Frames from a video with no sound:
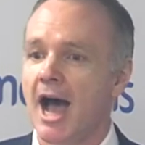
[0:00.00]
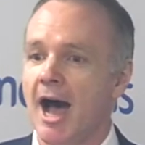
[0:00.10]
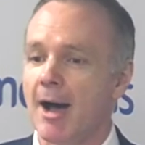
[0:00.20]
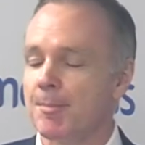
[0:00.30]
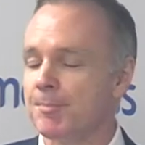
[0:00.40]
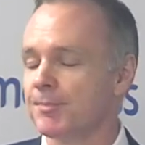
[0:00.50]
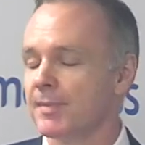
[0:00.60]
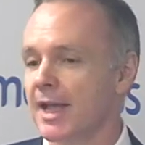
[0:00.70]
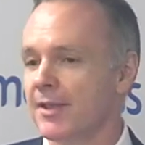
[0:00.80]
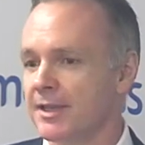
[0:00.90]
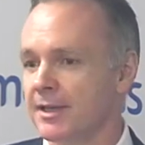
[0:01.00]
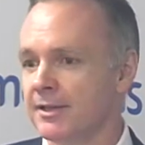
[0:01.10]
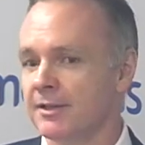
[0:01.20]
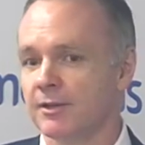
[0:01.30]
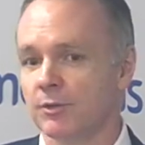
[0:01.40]
Um, and
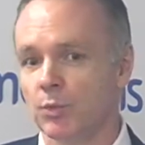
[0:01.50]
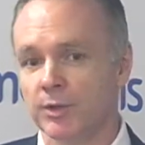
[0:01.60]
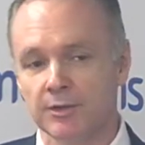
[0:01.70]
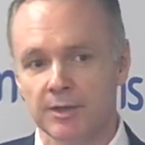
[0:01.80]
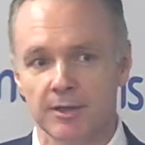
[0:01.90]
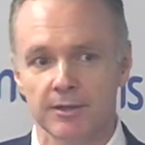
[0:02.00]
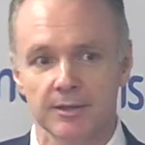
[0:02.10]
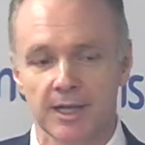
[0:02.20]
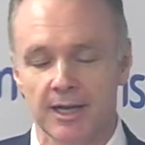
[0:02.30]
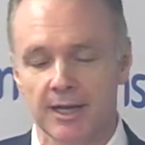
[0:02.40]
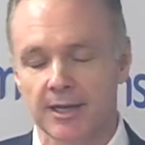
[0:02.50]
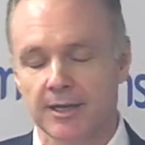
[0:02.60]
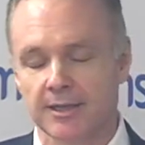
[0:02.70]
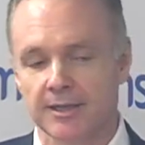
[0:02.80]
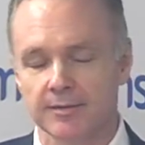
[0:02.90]
then with the
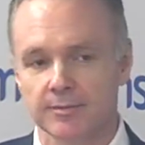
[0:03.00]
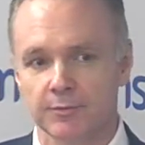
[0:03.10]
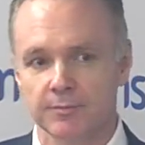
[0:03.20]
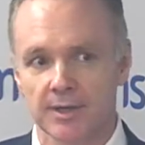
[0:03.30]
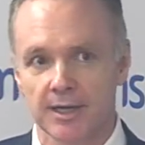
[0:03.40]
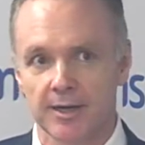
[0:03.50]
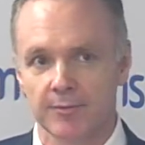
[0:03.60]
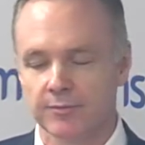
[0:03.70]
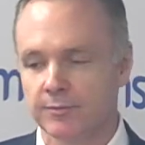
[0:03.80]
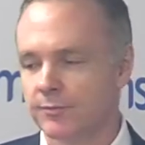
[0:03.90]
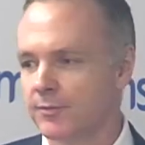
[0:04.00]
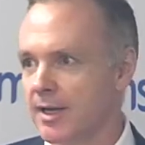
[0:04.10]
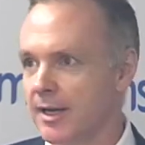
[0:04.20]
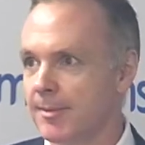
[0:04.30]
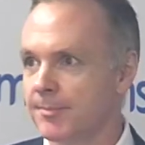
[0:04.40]
uh, uh,
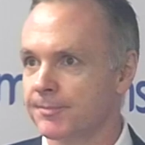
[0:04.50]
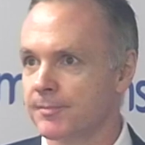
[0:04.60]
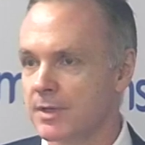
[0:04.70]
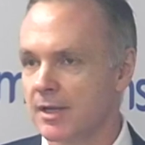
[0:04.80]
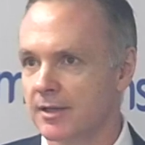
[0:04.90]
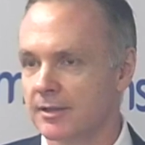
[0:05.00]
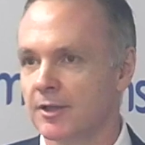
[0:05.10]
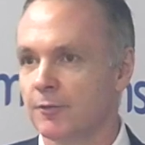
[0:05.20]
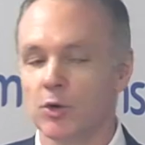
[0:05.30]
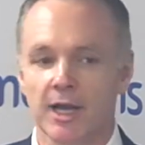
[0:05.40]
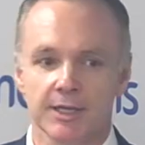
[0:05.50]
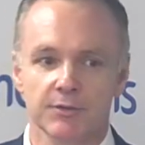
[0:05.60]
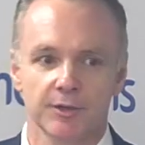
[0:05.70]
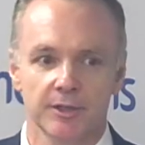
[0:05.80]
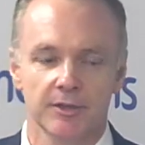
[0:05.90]
um,
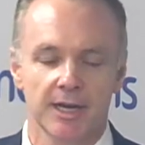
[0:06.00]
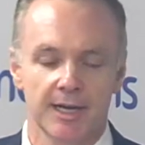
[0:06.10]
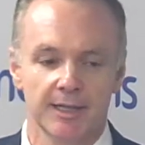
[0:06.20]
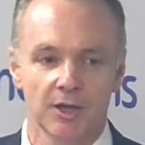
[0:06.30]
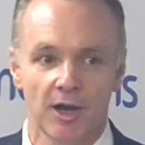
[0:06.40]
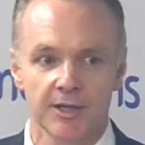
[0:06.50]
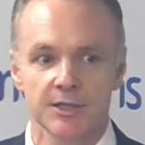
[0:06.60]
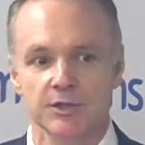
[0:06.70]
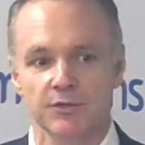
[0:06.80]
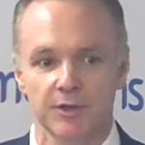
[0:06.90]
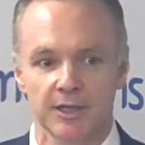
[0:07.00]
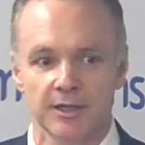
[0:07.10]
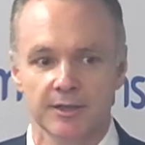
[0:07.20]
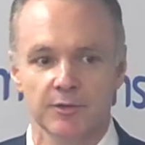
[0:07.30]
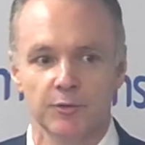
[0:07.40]
forecast for uh, guidance for
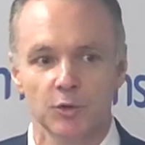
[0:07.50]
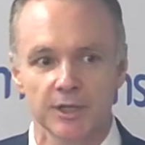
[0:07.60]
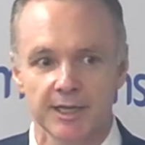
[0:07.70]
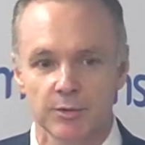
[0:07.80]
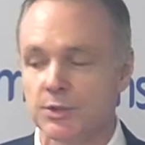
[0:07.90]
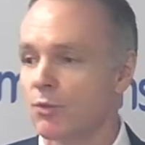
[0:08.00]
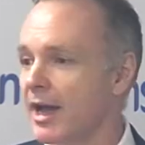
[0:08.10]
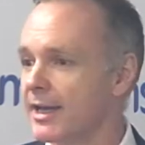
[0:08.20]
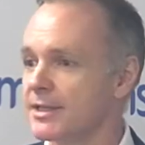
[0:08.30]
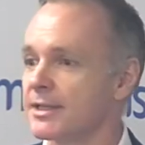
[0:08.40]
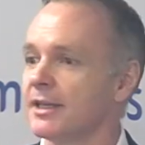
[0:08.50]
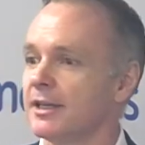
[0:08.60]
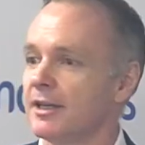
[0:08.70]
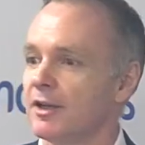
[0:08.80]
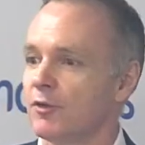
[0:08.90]
the full year was raised
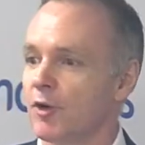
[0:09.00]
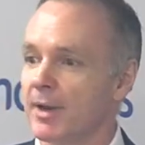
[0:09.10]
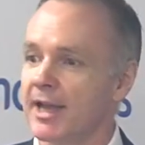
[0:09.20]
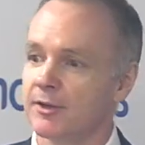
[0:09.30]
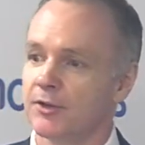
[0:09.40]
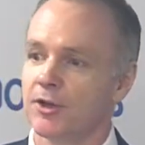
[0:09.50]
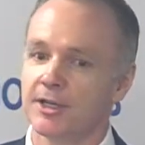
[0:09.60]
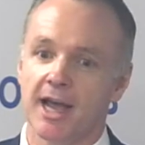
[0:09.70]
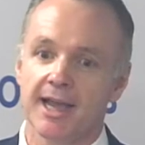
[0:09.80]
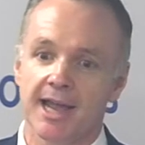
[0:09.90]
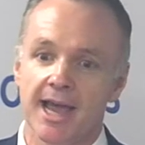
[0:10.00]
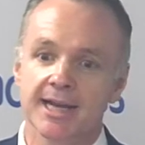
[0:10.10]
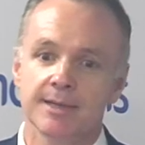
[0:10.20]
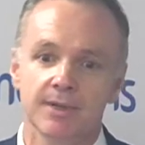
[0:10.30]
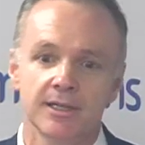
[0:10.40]
from an 830 to
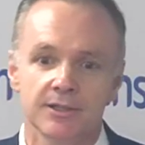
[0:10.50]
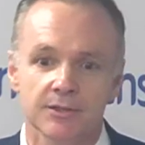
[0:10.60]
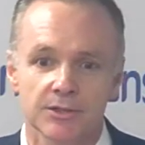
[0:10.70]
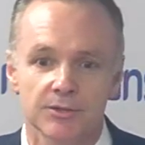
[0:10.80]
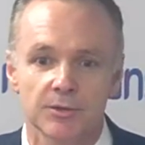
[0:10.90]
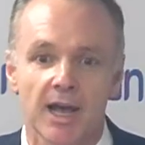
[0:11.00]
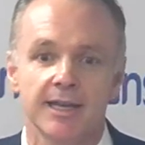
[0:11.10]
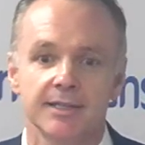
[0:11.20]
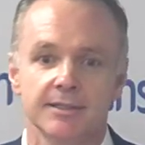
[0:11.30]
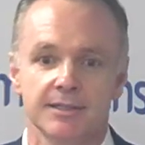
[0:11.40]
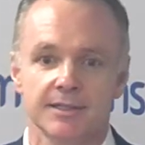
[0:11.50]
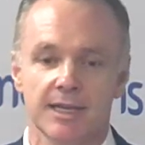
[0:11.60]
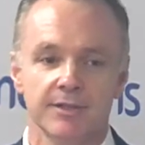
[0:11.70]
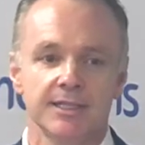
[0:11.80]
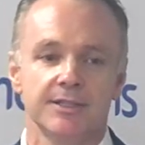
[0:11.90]
880 million to
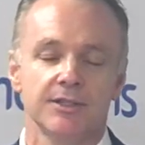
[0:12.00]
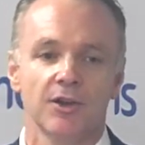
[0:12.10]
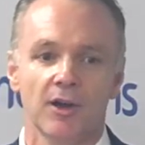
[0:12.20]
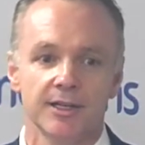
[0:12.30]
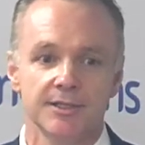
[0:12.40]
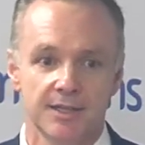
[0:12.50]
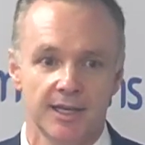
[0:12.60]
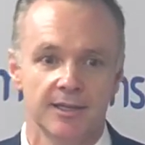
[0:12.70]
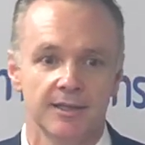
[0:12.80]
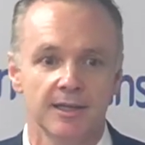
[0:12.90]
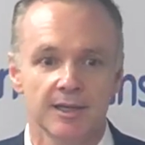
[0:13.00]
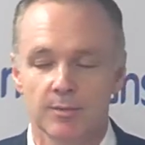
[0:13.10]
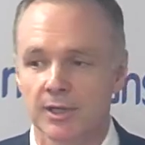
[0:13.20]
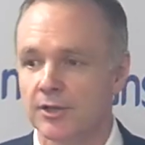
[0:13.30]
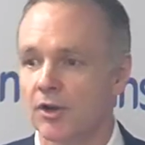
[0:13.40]
870 to 910
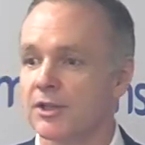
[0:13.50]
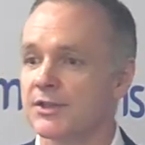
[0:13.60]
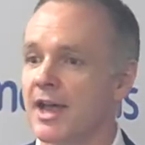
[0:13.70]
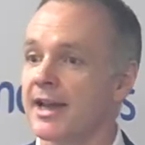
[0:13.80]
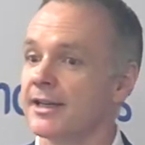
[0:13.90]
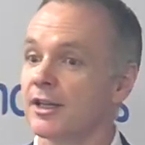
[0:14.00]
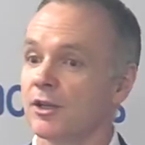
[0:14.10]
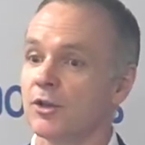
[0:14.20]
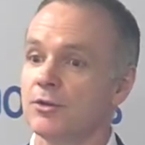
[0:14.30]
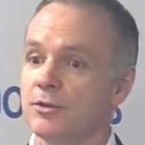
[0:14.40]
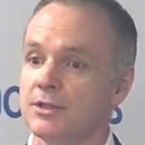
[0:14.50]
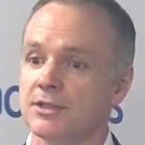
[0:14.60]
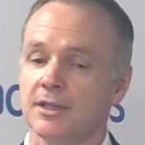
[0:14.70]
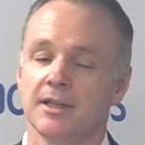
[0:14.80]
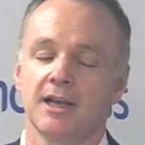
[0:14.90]
million. That
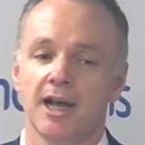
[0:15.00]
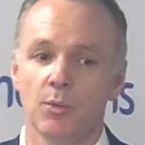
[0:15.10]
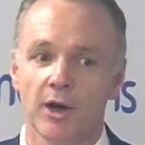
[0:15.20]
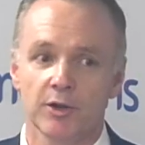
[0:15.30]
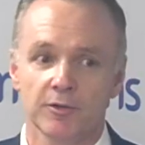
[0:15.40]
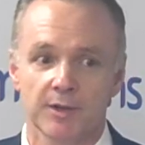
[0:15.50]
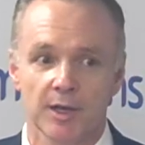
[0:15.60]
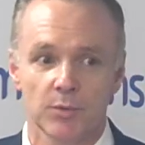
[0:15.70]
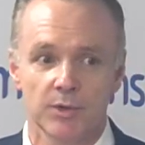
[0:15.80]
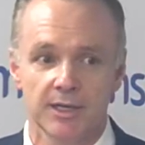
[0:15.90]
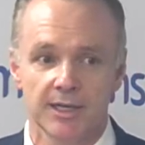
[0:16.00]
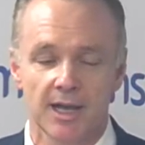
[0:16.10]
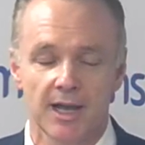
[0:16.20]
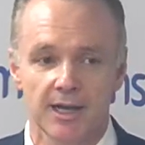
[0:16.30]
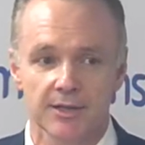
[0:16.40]
includes a one-off that we
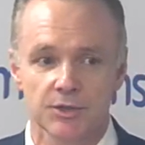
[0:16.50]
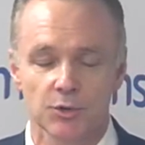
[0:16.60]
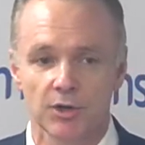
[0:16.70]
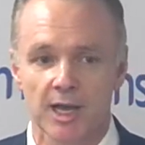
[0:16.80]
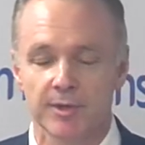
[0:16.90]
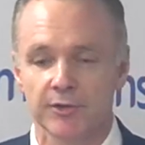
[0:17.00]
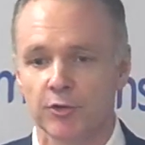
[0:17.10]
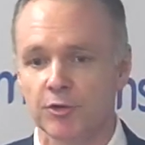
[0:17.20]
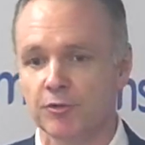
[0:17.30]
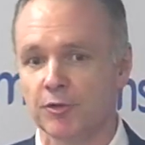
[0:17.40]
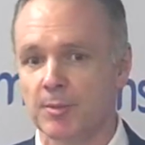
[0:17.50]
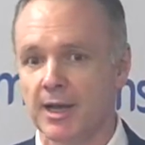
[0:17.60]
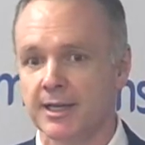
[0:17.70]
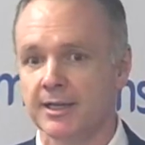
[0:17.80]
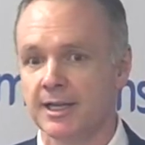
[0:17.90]
uh, saw coming through from
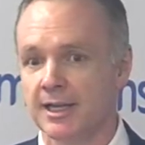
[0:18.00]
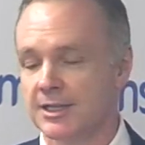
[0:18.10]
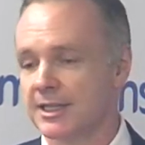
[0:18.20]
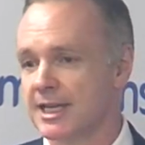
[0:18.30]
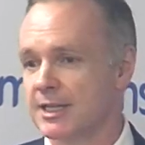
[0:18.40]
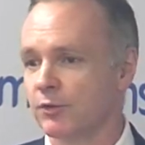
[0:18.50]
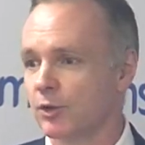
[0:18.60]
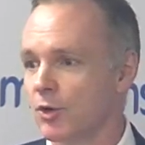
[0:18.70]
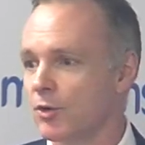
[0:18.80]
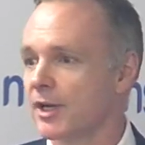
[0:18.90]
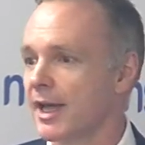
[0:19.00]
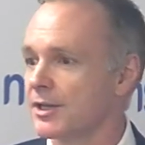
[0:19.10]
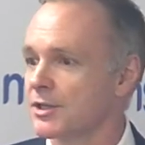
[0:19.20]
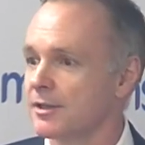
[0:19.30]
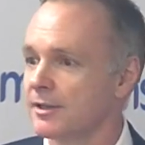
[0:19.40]
a successful court
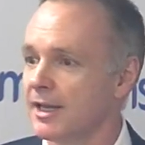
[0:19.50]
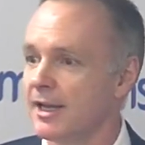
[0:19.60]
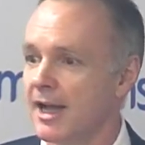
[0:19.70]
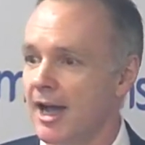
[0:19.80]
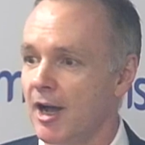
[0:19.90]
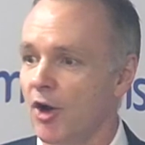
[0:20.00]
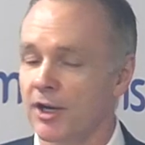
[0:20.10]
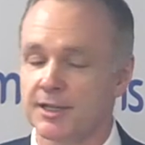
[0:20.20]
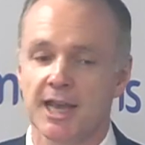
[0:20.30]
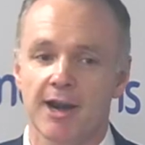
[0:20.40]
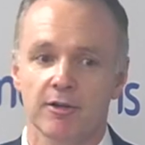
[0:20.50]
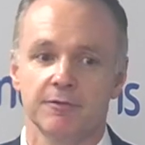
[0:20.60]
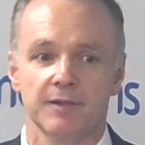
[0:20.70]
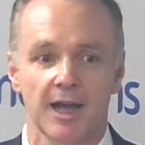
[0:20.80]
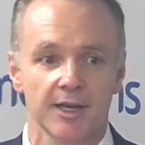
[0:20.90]
action uh, on a
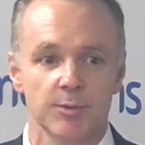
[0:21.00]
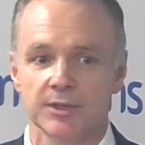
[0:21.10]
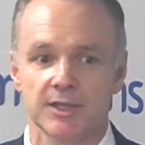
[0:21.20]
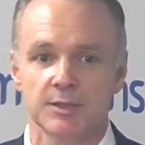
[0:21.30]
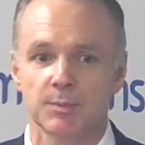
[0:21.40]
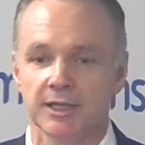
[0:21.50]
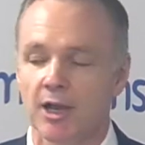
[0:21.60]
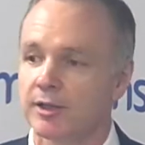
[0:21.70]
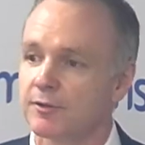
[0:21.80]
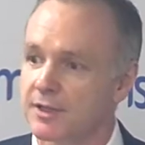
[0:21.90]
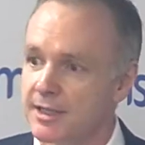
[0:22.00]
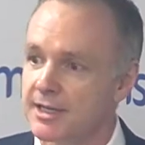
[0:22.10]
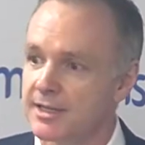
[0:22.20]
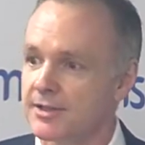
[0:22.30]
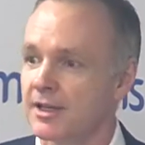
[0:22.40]
tariff argument that's been going for
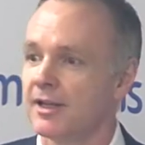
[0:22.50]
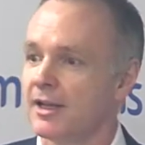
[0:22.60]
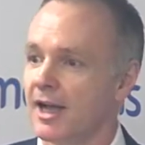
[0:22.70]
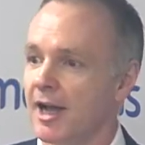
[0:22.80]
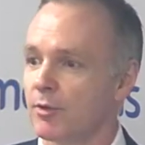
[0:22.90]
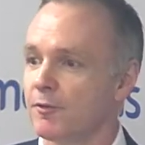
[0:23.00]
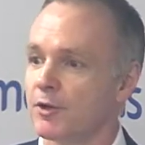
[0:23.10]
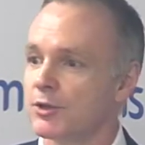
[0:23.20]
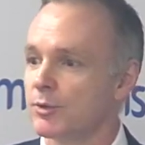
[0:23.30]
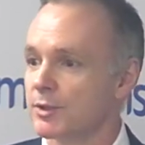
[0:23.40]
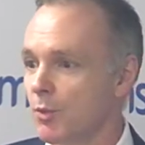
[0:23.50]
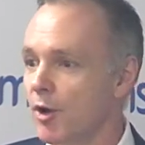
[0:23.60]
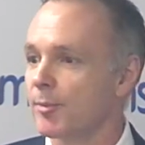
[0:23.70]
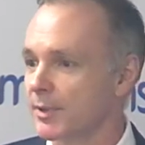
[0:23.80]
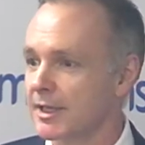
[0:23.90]
years, uh, referred to as
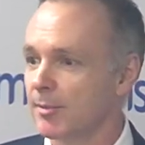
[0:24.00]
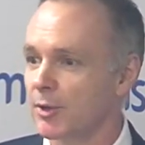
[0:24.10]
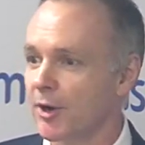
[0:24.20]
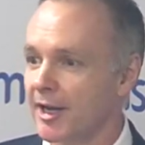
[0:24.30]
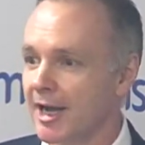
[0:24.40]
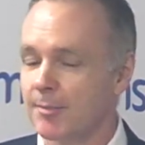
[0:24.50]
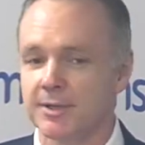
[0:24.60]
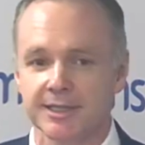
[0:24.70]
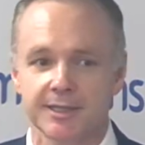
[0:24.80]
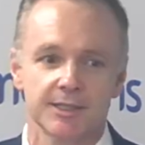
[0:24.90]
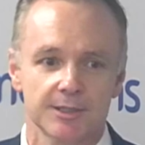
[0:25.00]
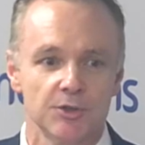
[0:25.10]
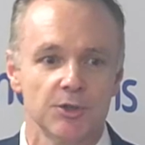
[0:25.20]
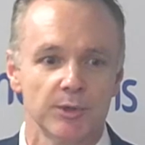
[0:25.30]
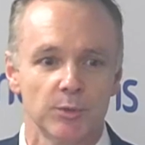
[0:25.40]
WIRP, W-I-R-P. It's to
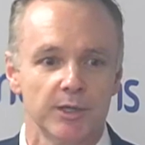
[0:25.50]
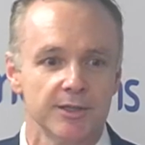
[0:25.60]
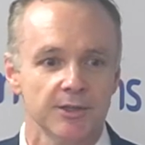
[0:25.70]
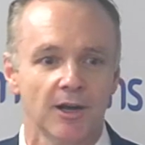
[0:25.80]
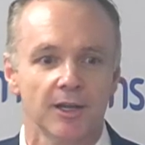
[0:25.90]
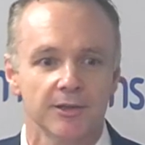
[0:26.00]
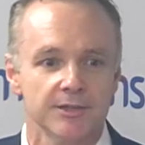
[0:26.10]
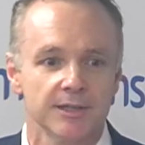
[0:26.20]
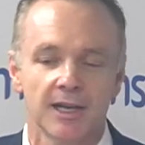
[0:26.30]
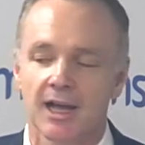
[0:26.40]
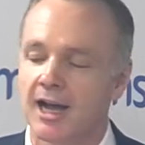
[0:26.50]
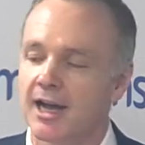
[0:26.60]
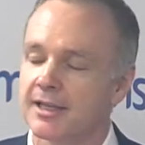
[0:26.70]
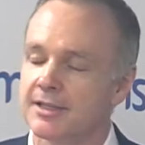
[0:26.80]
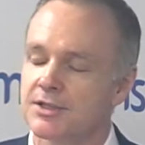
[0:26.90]
do with Wiggins Island
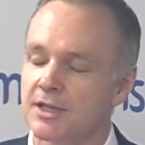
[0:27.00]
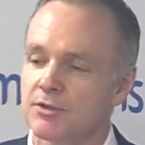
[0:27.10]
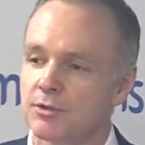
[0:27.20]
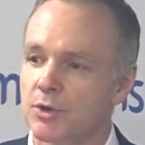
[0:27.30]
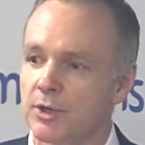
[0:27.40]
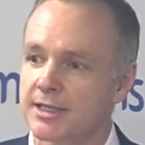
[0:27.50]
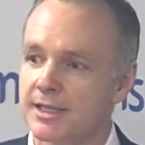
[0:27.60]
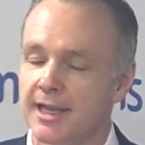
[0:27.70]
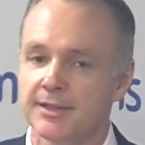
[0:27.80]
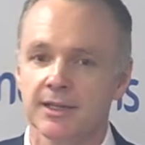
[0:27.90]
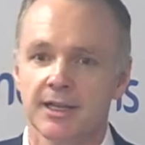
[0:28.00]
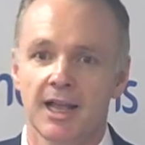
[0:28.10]
in central Queensland.